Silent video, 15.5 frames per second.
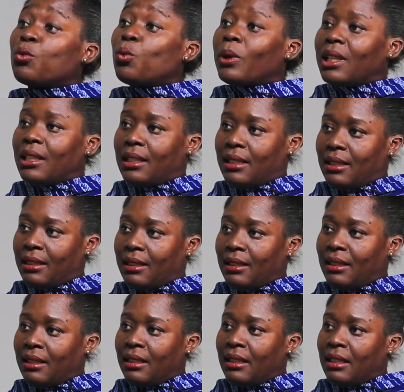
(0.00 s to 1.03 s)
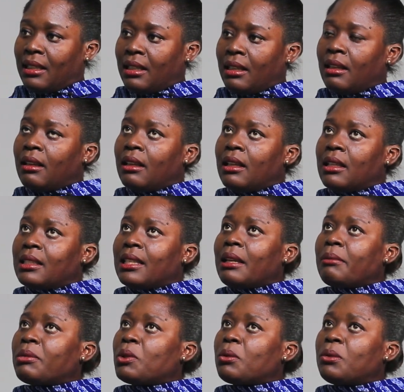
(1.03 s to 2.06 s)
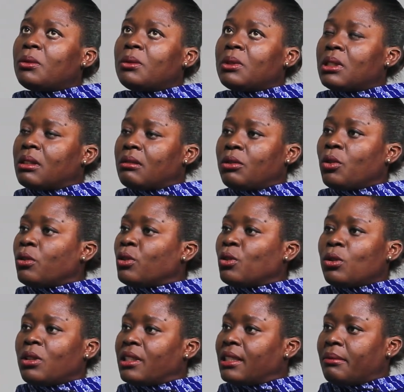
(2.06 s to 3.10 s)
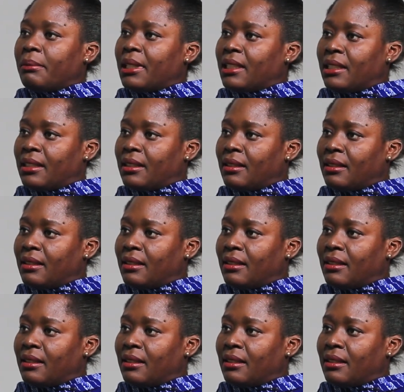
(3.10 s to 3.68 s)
well, some schools don't cost much.